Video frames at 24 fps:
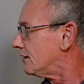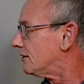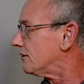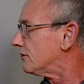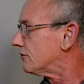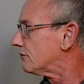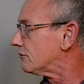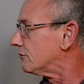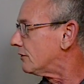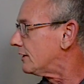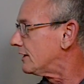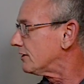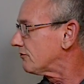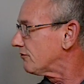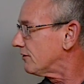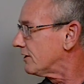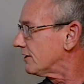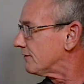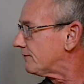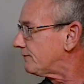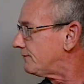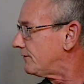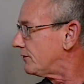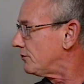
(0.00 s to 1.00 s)
So I try
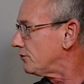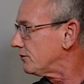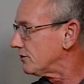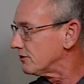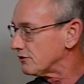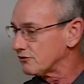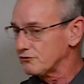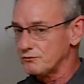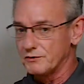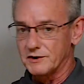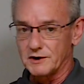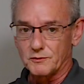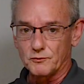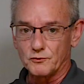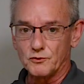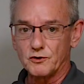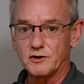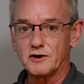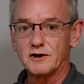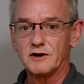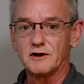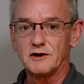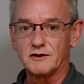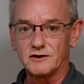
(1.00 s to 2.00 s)
to focus when I'm
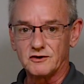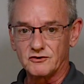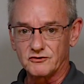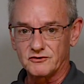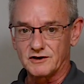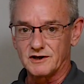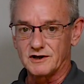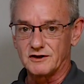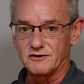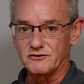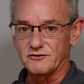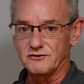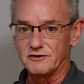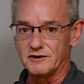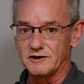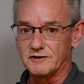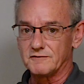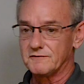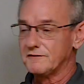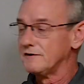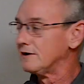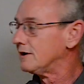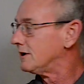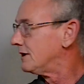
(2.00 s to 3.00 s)
working on this kind of
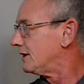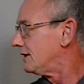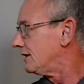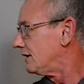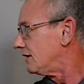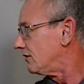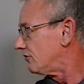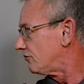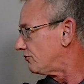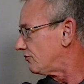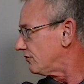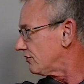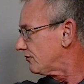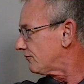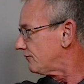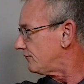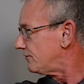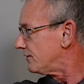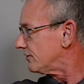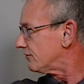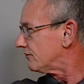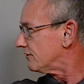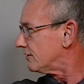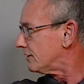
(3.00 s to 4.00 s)
stuff is just
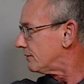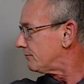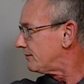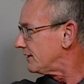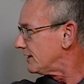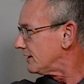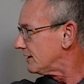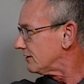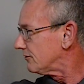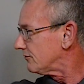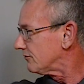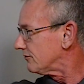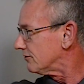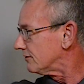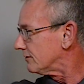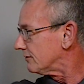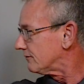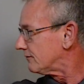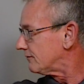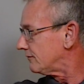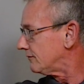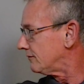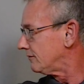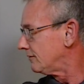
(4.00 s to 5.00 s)
fixing the bad
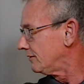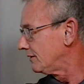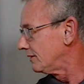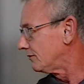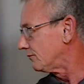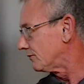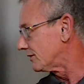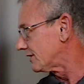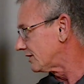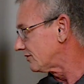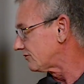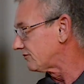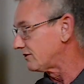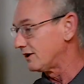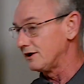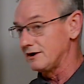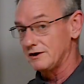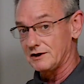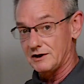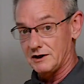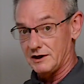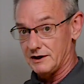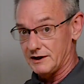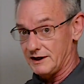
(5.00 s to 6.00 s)
stuff. And when I say
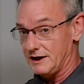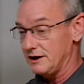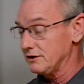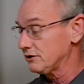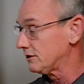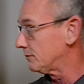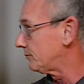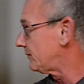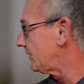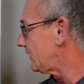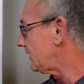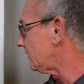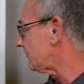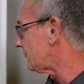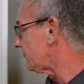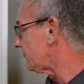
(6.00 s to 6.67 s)
cut out the bad